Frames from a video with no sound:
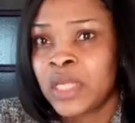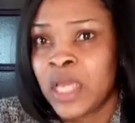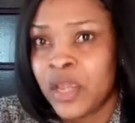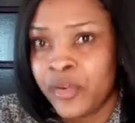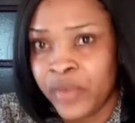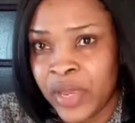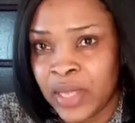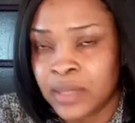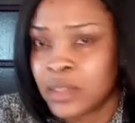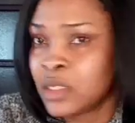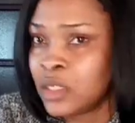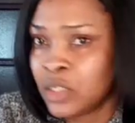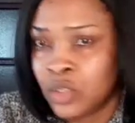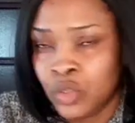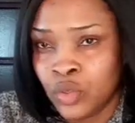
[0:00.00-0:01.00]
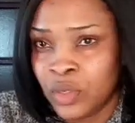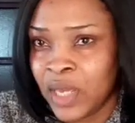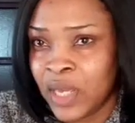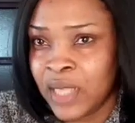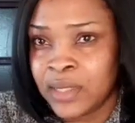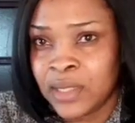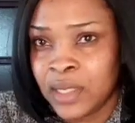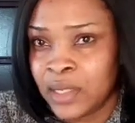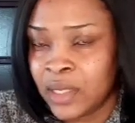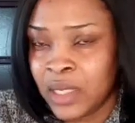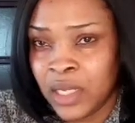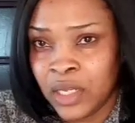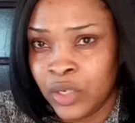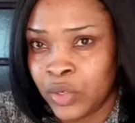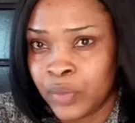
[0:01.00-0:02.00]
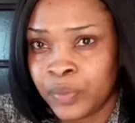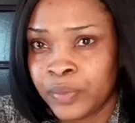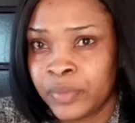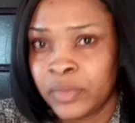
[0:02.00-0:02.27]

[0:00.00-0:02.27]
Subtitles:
areas in the United Kingdom.